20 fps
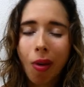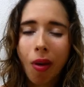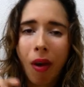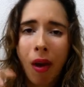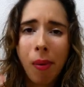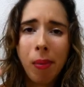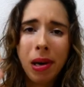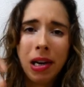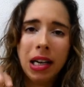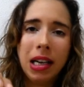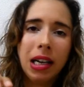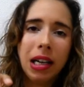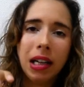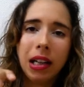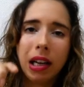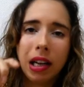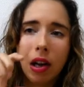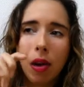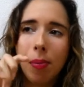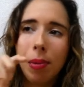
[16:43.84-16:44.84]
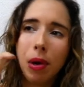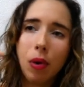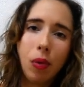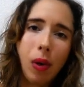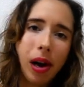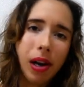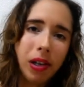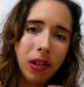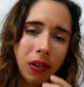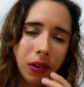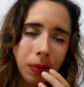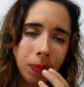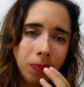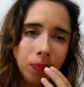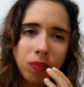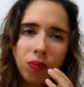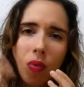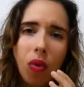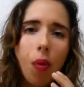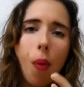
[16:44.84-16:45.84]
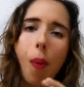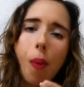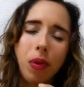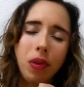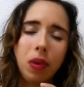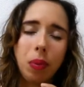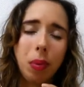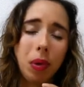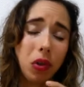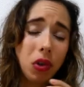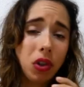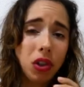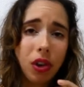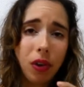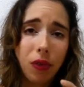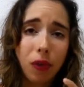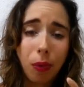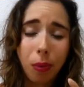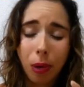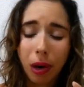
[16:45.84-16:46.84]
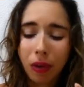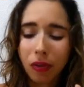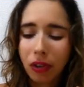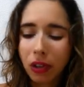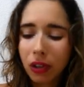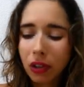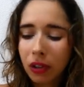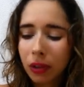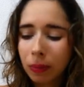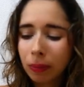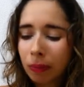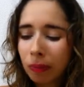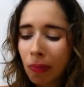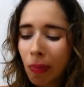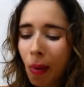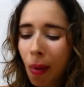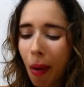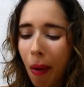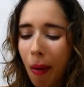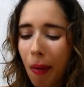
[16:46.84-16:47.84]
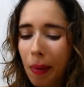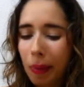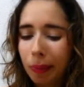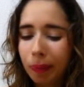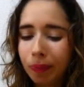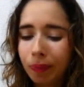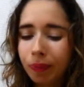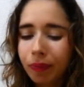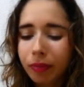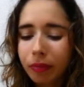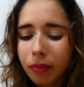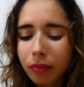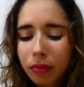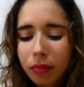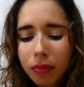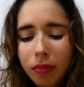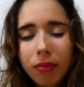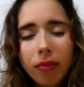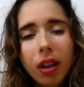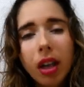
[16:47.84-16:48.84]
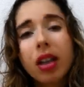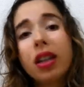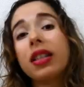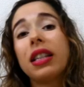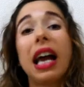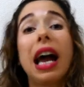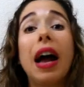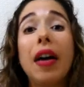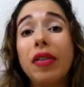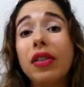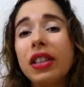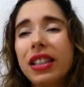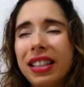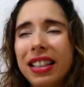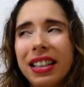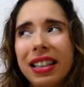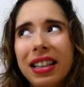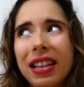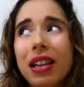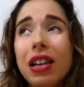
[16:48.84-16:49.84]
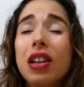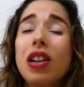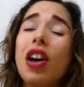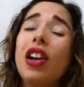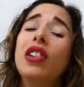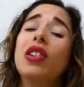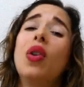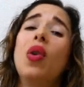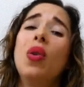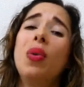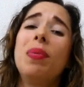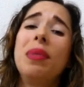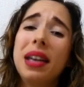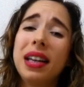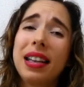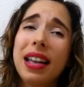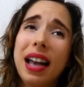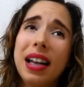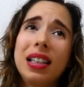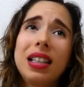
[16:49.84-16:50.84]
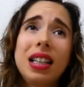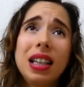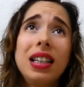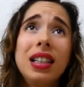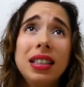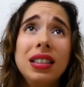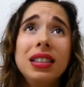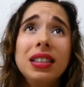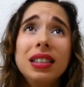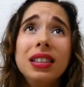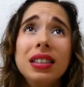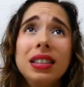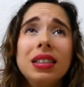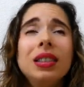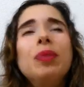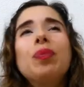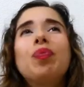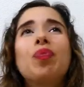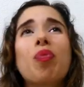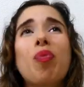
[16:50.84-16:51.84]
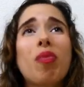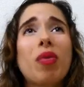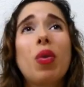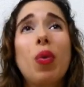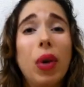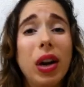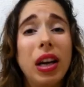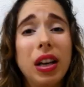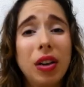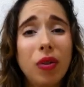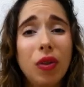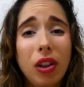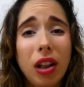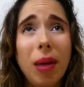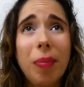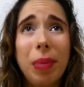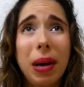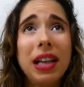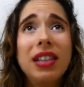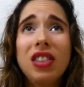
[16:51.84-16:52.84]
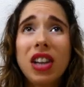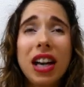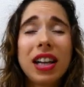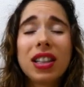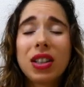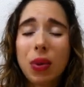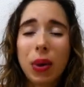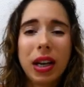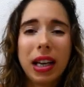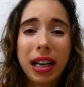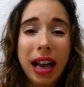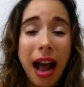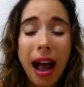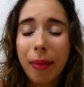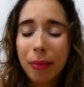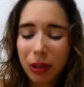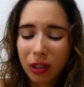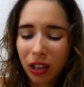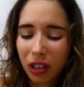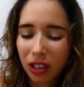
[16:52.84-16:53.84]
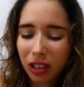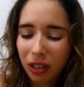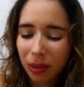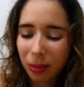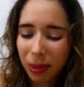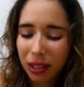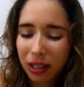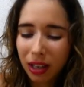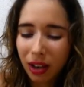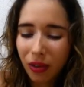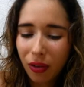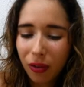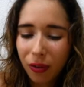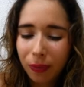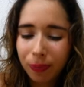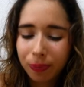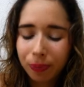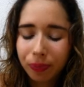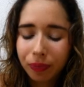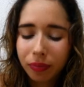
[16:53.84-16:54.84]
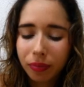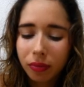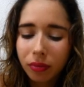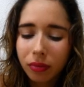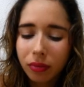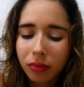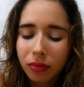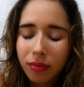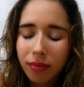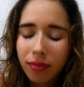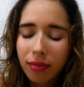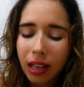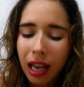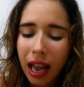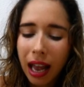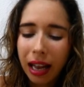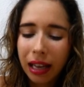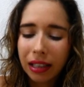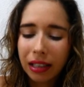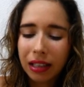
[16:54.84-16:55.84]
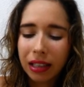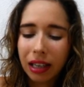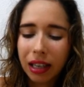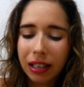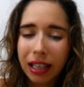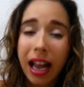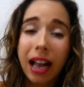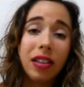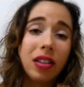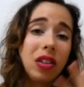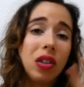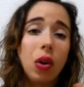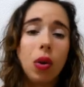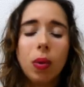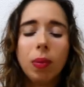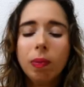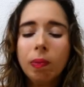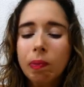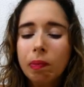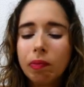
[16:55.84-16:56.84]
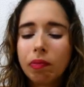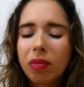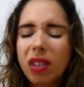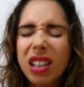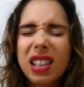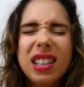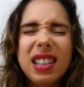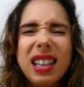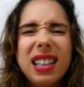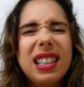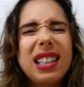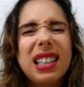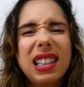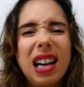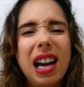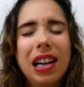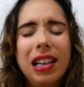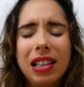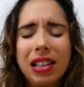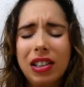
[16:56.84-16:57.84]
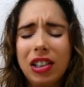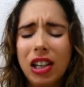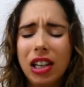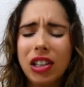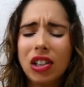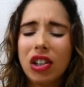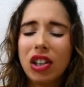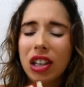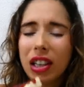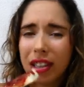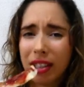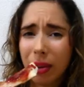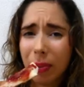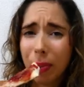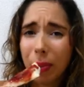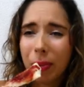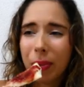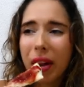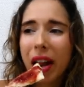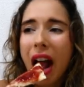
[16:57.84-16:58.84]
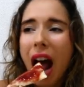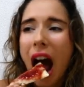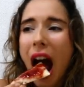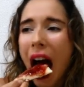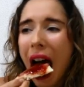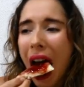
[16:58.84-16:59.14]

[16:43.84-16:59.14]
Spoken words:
I've been eating like a bit of rice with some other stuff for breakfast. Because I haven't gotten oatmeal yet. Waiting for that paycheck so I can Amazon it to myself. And yeah, so it's nice to kind of change things up a bit.